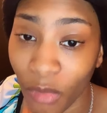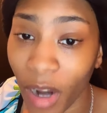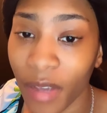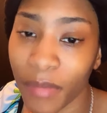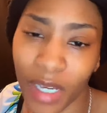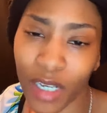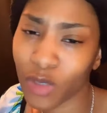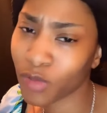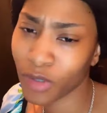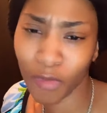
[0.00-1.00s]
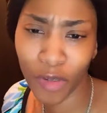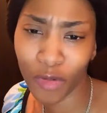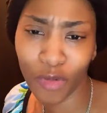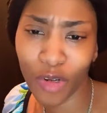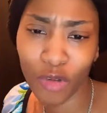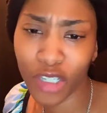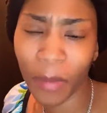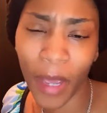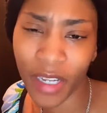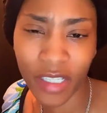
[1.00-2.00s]
right because we, we you lose
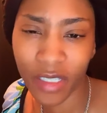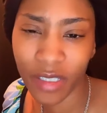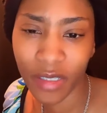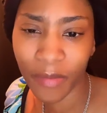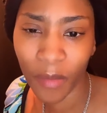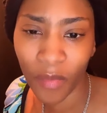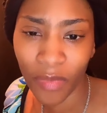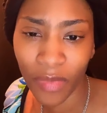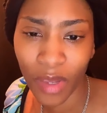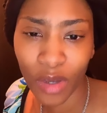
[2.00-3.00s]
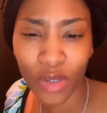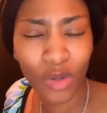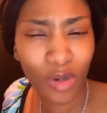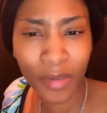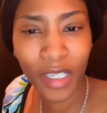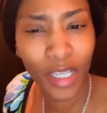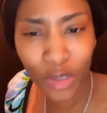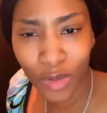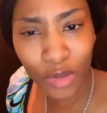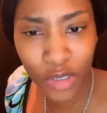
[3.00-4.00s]
your patience you know what i'm
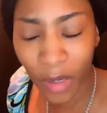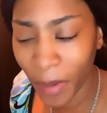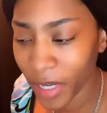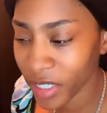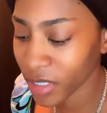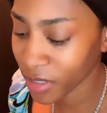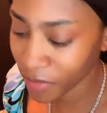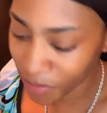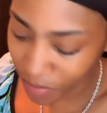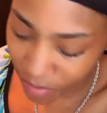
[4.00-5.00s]
saying you lose your patience